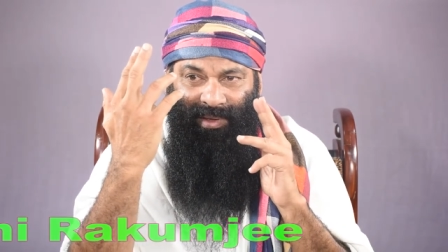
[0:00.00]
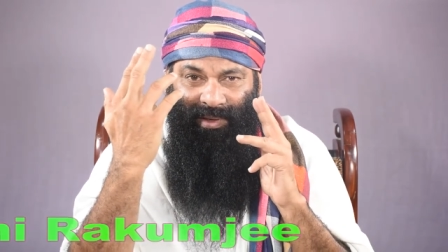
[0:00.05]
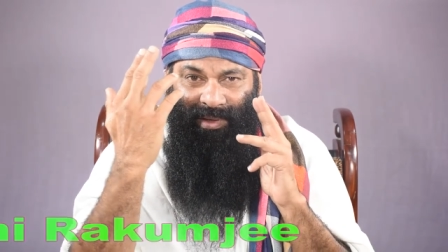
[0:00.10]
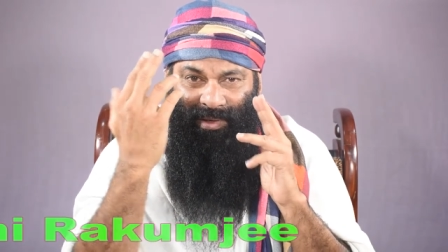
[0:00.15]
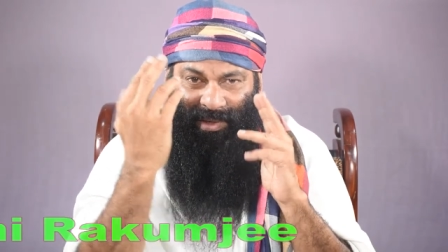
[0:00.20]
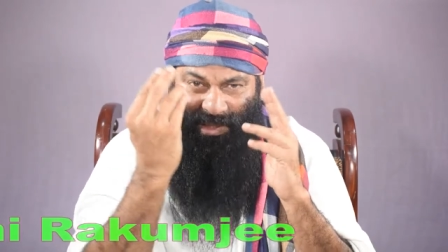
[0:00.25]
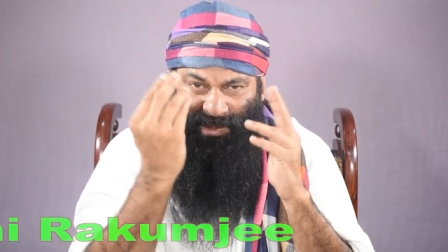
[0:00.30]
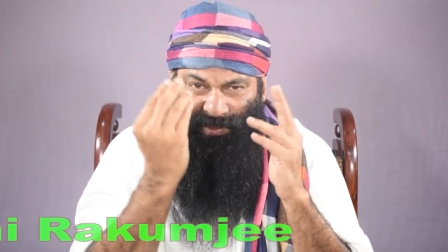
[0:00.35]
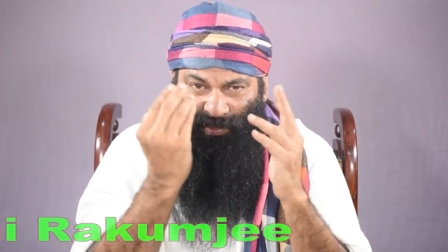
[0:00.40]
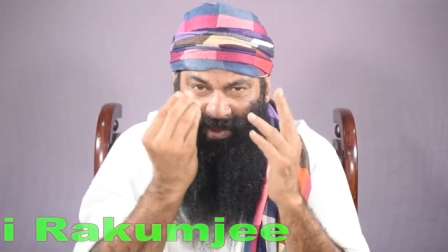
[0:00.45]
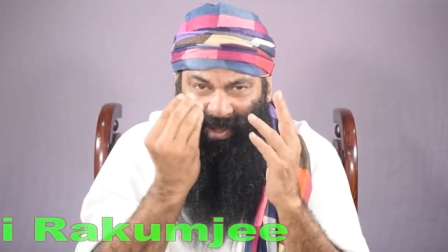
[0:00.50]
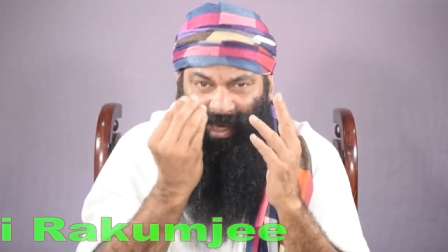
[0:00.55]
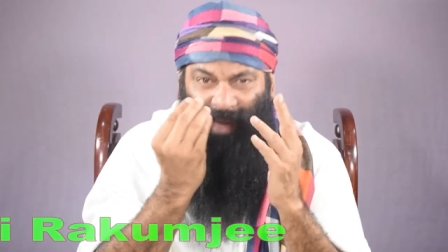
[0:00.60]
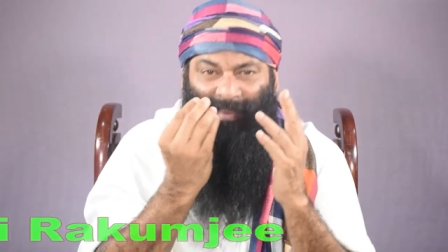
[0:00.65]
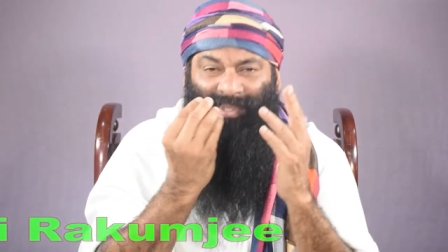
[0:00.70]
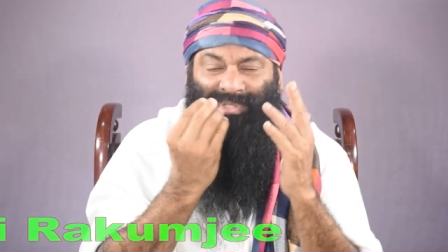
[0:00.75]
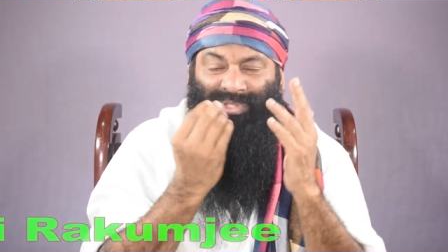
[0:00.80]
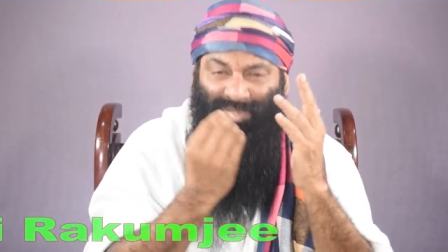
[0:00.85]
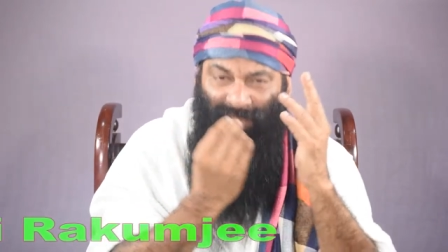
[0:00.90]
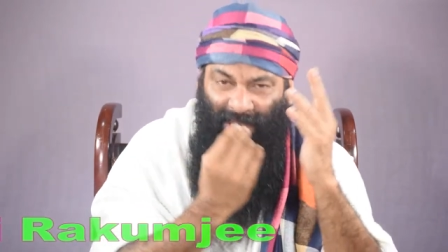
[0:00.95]
It has
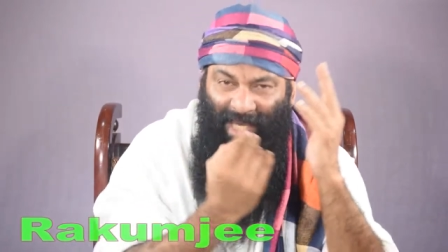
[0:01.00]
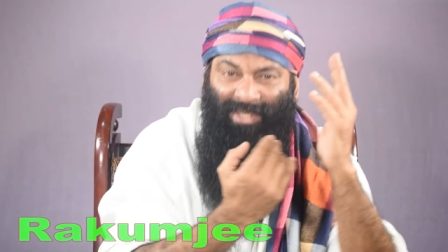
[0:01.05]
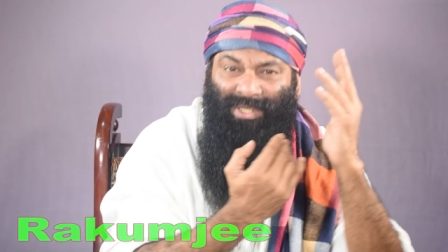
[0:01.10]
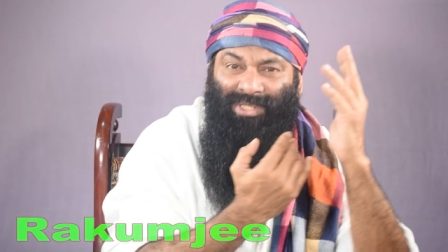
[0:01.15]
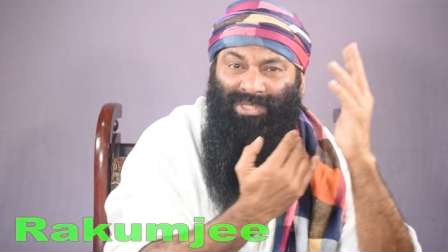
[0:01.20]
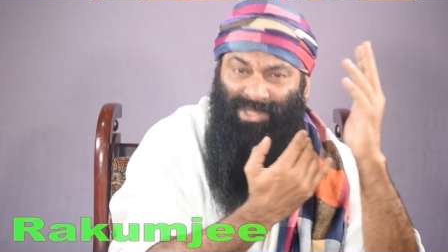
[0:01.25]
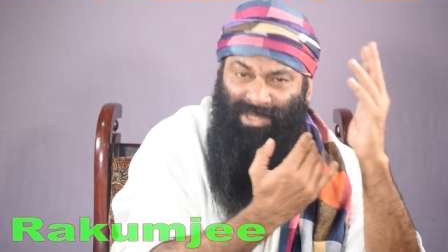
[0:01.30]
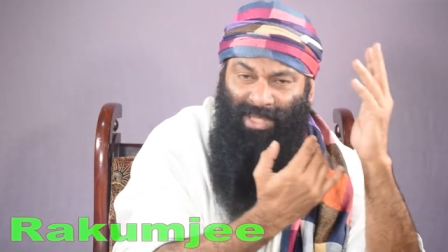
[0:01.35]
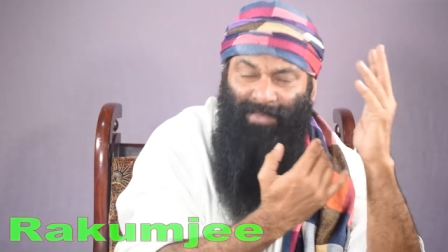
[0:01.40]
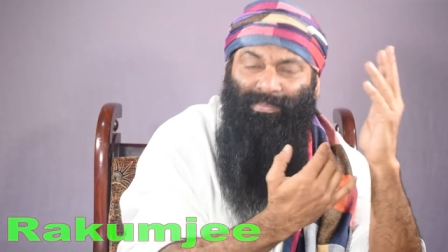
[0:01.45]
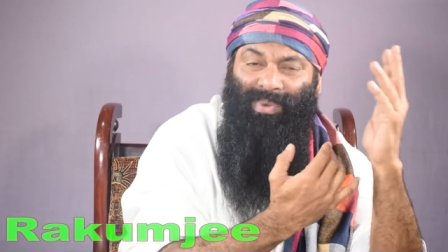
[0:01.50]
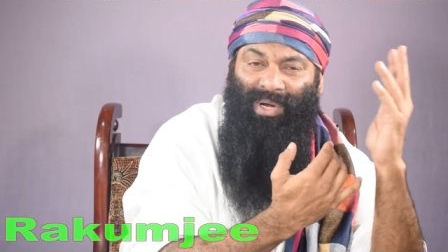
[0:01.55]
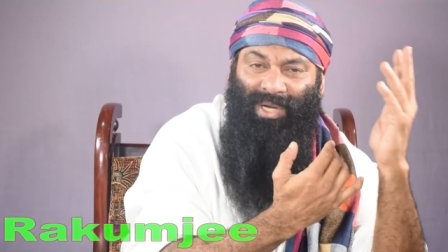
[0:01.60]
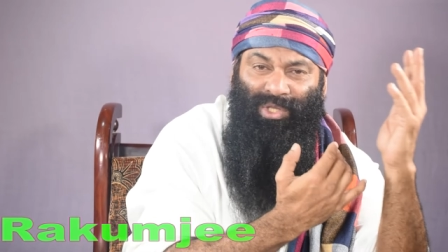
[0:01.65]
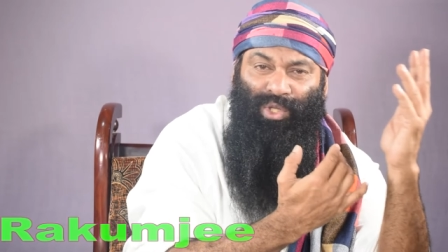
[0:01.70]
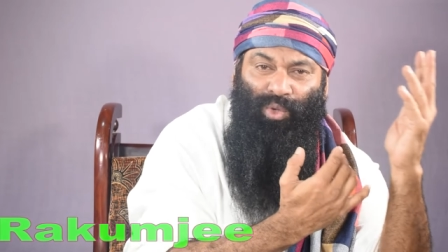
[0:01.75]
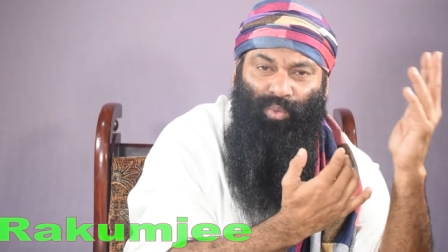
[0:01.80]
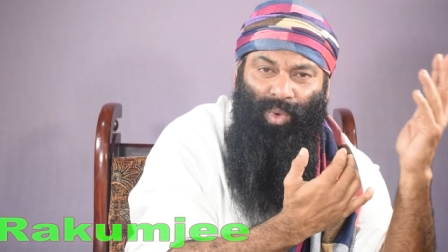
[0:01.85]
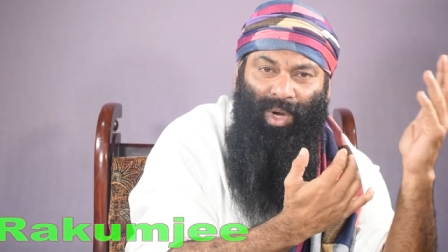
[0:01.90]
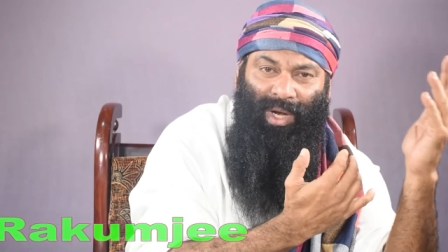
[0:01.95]
become a status symbol
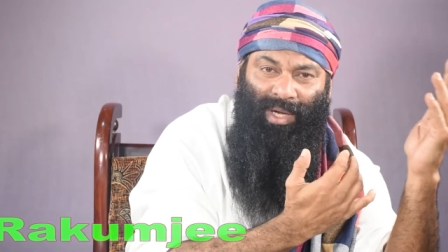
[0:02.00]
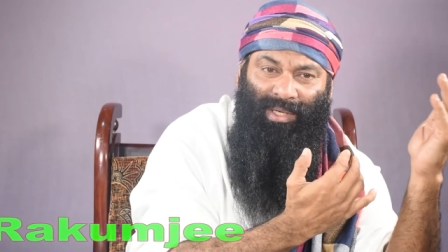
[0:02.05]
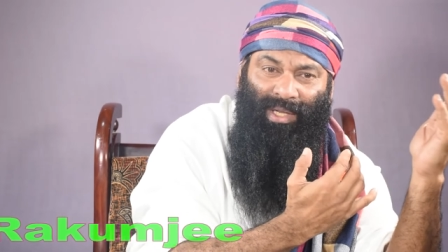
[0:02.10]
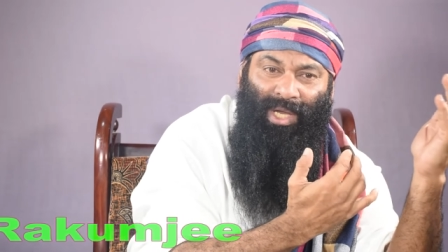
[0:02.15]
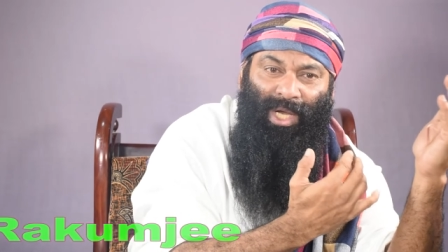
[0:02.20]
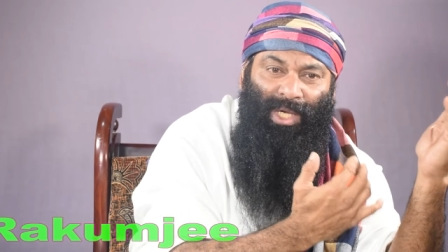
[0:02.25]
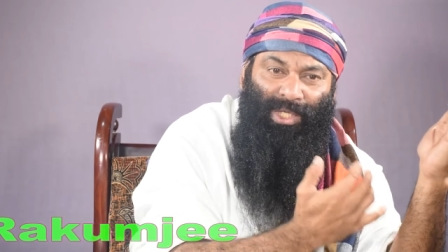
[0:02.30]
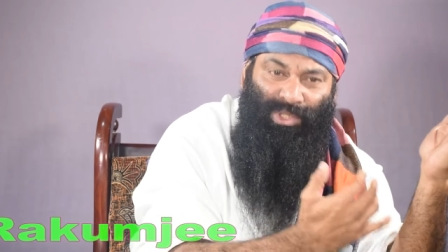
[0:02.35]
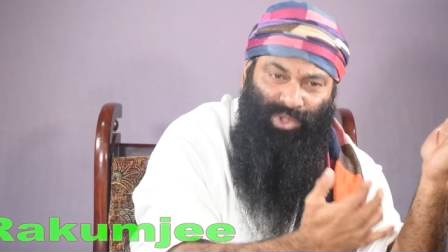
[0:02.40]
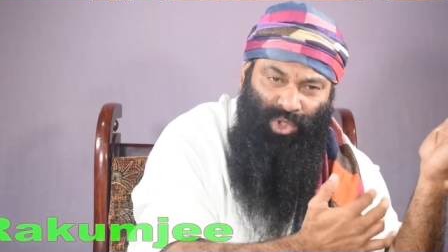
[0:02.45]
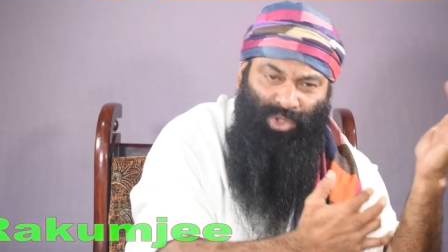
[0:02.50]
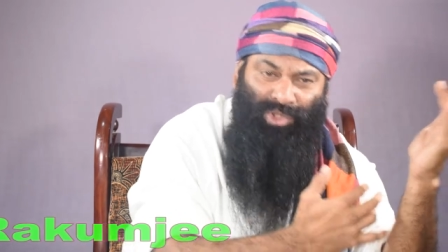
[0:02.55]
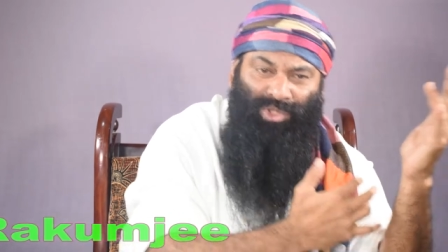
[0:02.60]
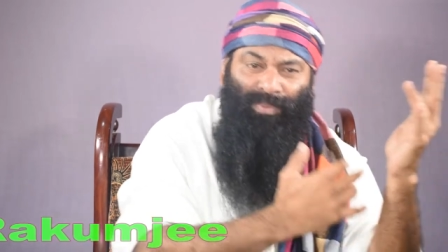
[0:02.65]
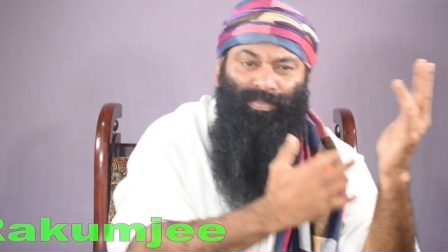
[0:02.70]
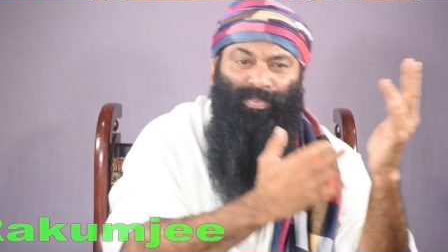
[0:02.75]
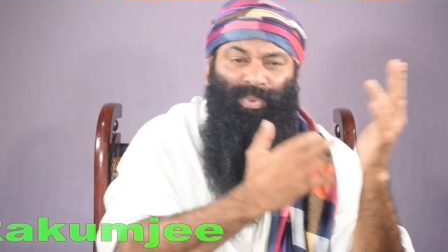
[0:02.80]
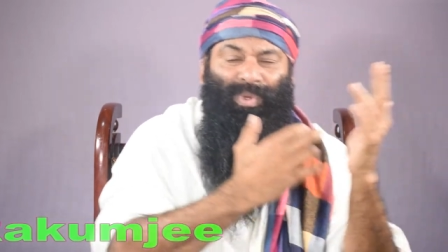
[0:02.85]
in the world. Joseph